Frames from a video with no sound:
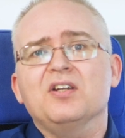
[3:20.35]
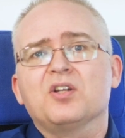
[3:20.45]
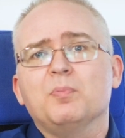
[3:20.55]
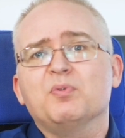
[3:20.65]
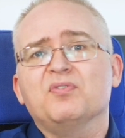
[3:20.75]

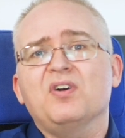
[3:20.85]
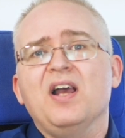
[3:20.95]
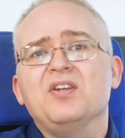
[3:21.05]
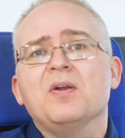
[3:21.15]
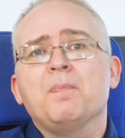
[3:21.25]
could
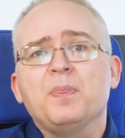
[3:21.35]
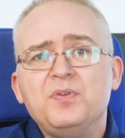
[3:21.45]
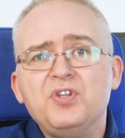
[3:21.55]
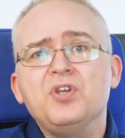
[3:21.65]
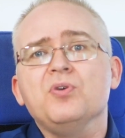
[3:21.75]
provide
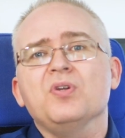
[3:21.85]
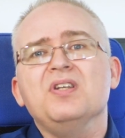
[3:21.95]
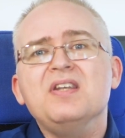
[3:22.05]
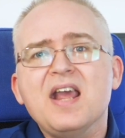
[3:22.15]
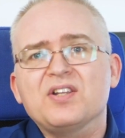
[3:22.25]
new,
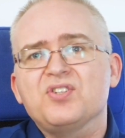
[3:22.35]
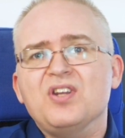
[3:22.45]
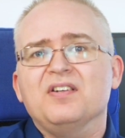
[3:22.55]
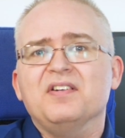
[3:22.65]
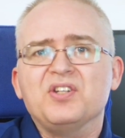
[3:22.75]

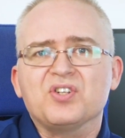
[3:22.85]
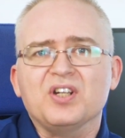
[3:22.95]
next-generation